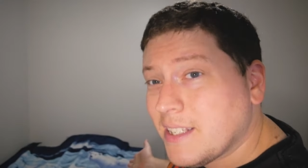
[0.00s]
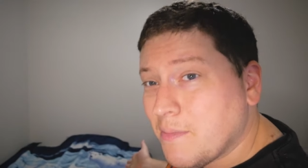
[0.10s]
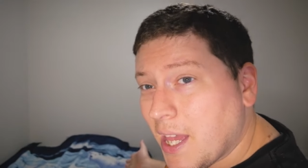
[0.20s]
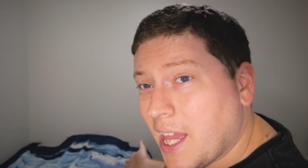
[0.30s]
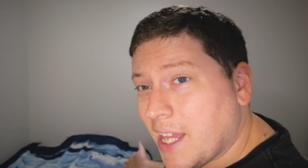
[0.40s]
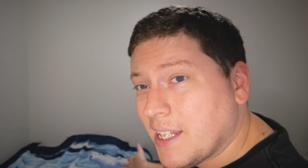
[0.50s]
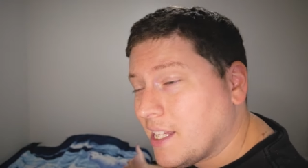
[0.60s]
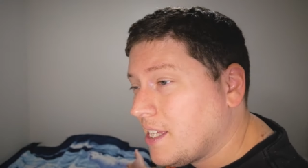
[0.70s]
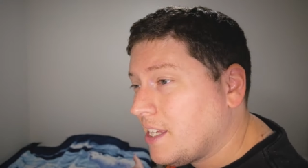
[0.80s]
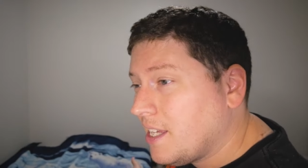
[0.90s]
is made,
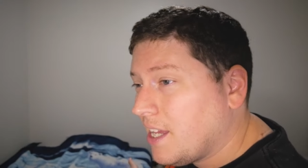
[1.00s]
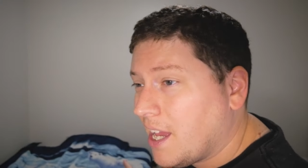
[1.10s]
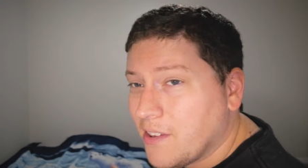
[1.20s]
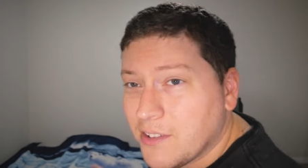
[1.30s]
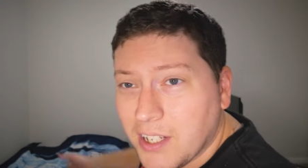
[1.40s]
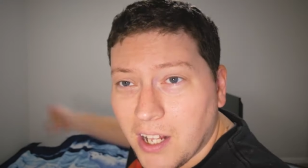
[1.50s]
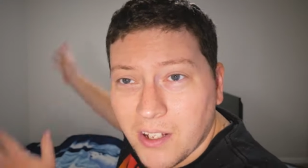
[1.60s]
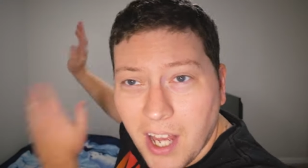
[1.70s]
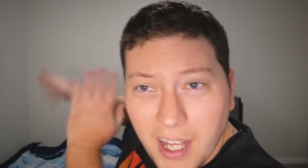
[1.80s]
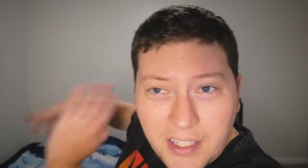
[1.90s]
and there's not all
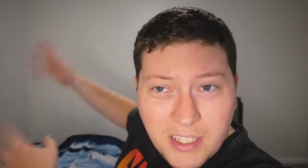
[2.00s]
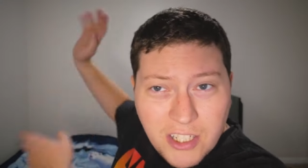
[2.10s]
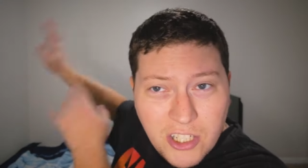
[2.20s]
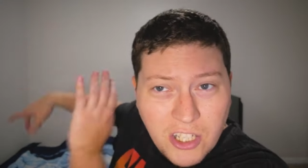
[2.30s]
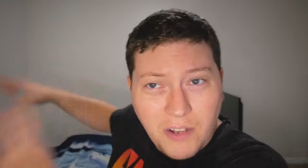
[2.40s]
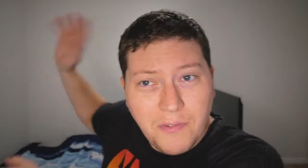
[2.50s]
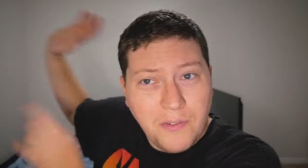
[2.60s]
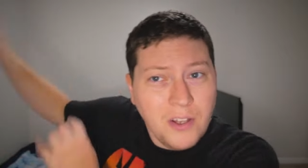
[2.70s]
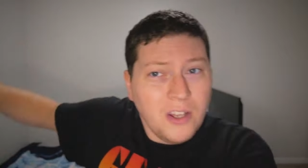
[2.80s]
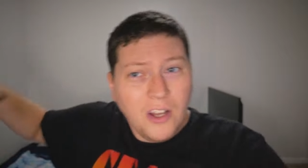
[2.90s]
kinds of stuff
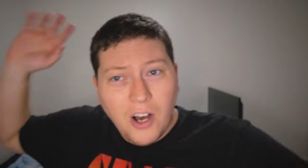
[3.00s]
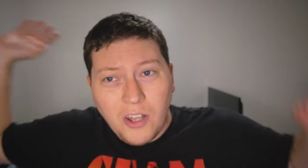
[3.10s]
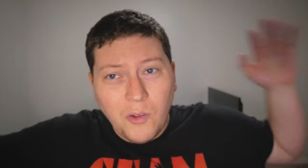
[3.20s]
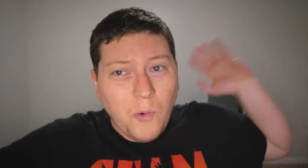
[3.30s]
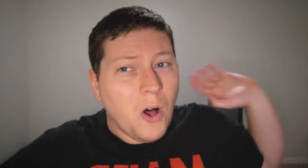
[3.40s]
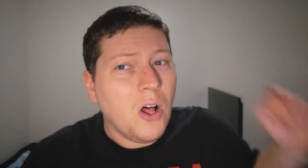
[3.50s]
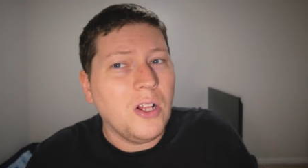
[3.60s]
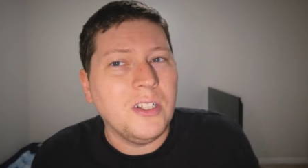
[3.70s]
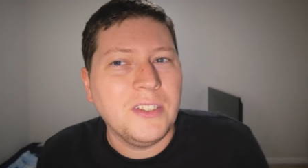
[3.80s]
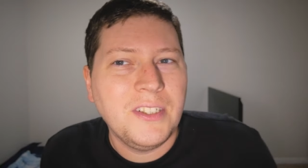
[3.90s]
on the
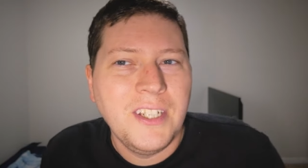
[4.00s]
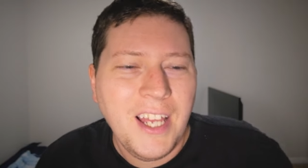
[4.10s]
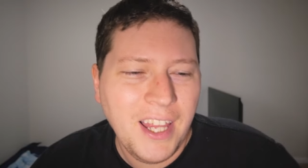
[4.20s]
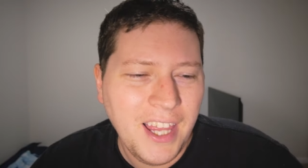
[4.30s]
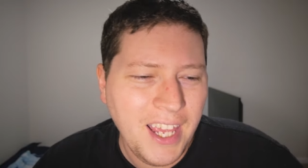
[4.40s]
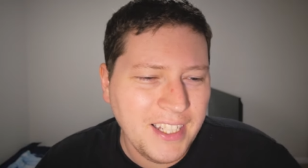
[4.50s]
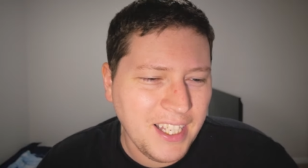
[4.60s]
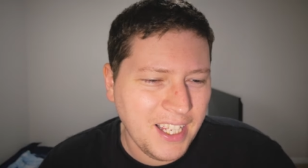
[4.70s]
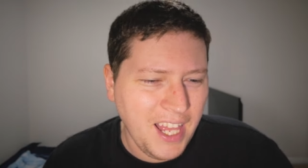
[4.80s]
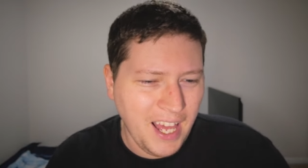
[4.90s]
walls and things
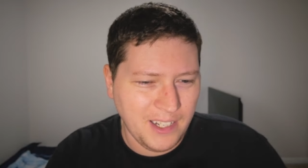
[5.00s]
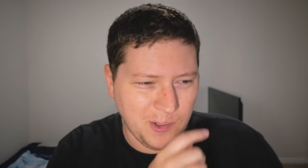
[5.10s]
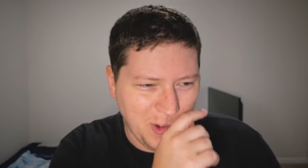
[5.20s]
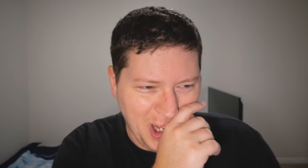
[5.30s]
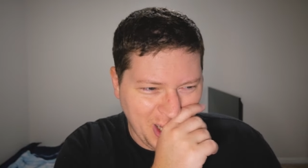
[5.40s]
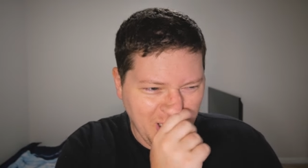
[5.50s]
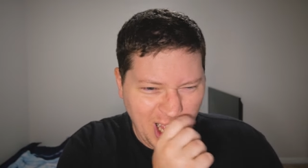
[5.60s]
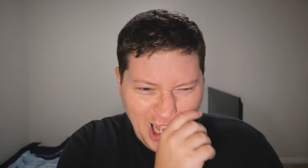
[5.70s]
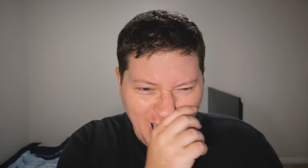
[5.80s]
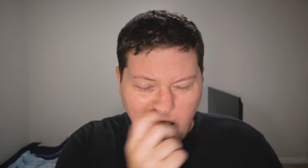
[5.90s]
like that as well.
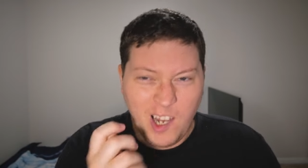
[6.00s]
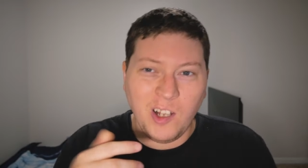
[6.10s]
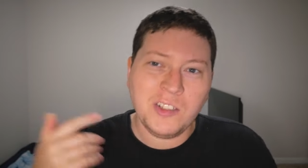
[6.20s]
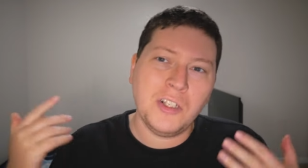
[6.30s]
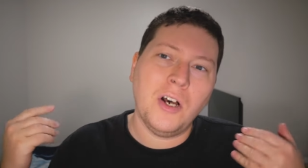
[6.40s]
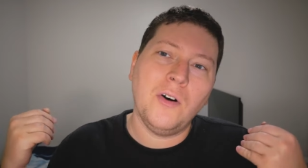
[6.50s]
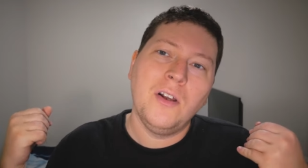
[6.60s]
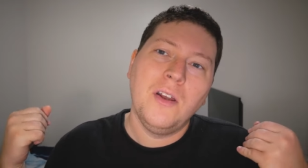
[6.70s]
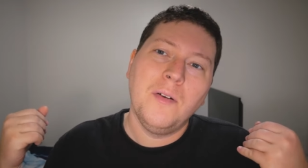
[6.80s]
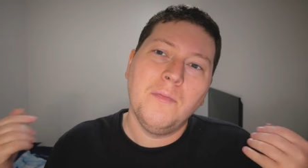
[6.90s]
And
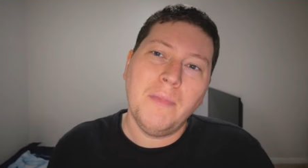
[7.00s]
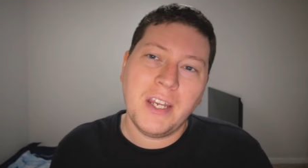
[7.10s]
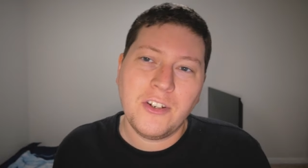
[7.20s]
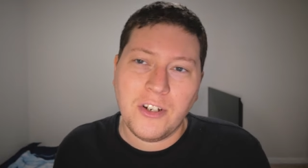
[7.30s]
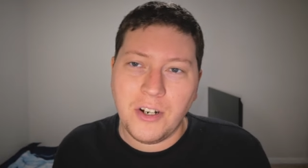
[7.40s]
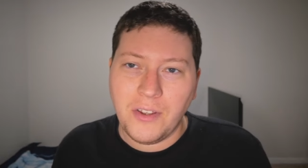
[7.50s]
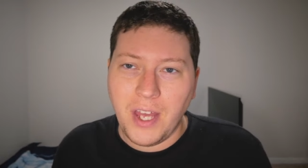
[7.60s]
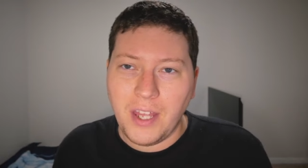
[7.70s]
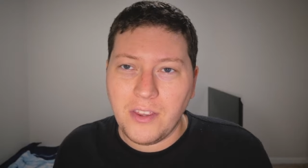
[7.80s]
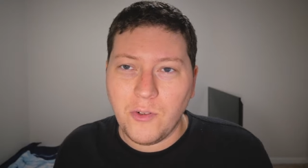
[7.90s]
also, make sure
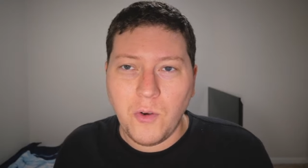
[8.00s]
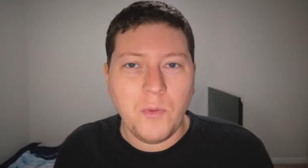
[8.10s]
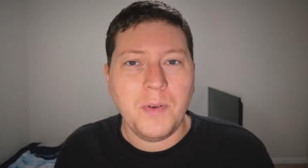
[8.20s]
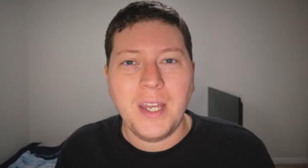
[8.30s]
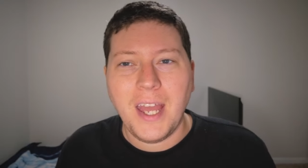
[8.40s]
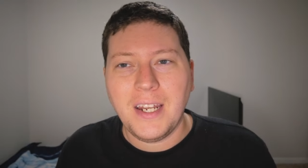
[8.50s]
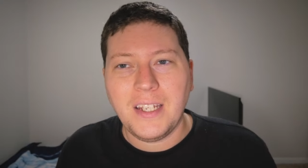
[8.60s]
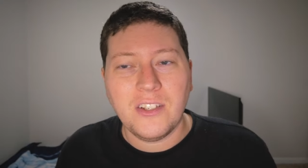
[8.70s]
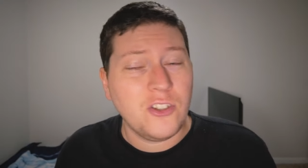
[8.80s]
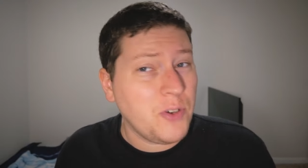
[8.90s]
that there won't be
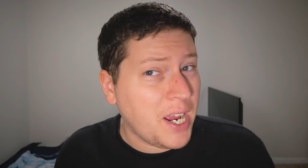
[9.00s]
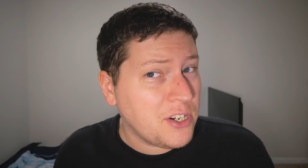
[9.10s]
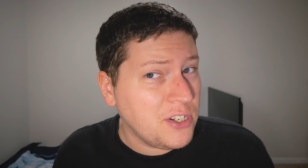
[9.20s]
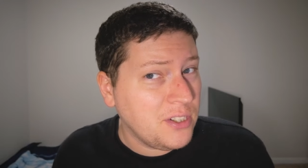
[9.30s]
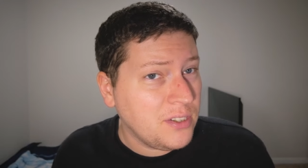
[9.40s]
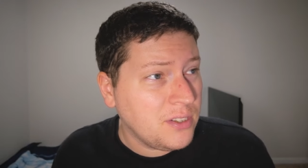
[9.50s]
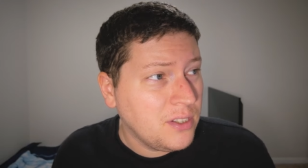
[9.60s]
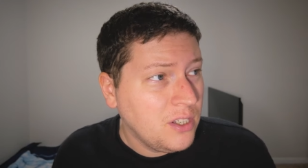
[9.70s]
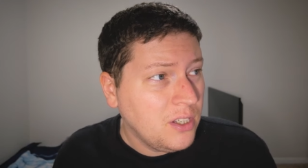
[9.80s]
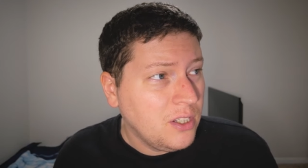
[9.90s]
any distractions.